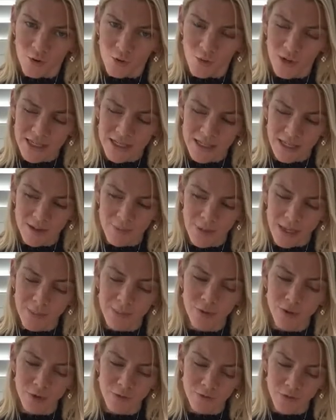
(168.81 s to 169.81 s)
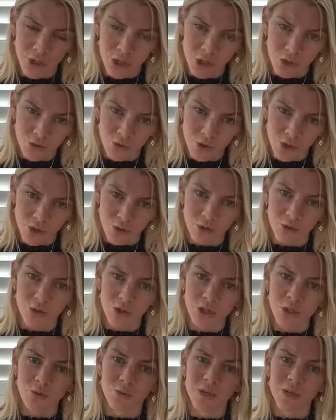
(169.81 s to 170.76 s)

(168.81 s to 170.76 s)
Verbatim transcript: We're seeing people do virtual tours.